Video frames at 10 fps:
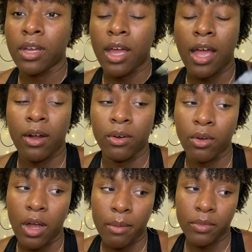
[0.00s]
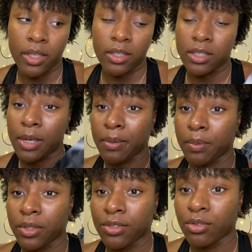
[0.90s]
I don't know. I'm not the type of
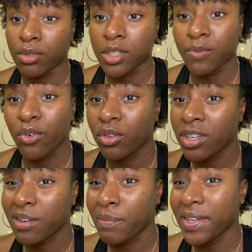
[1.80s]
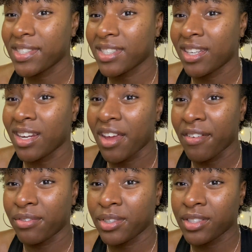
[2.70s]
person to exfoliate my skin
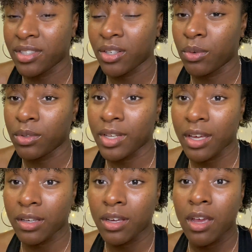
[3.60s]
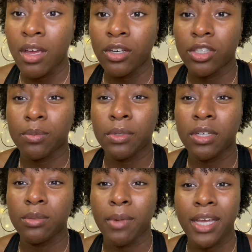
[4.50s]
every single day, just
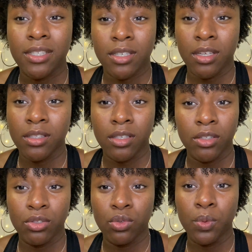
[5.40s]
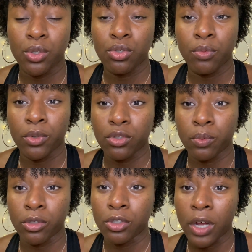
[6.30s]
because my skin tends to be super
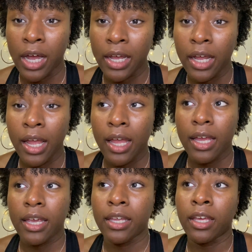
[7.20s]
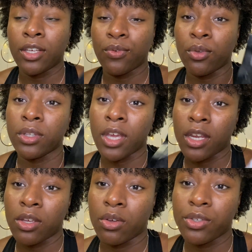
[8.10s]
dry, and
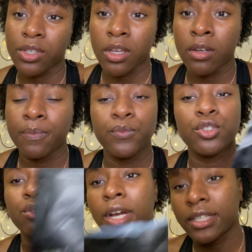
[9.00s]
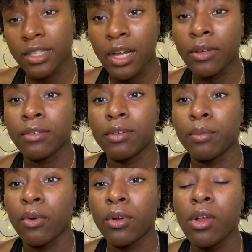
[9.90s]
exfoliating your skin dries it out even
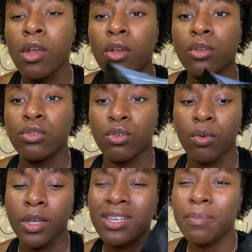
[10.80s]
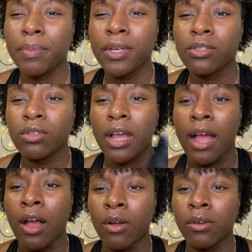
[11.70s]
more. So it depends on
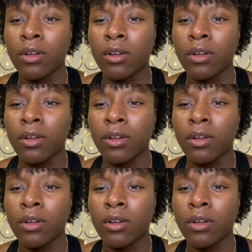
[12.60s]
how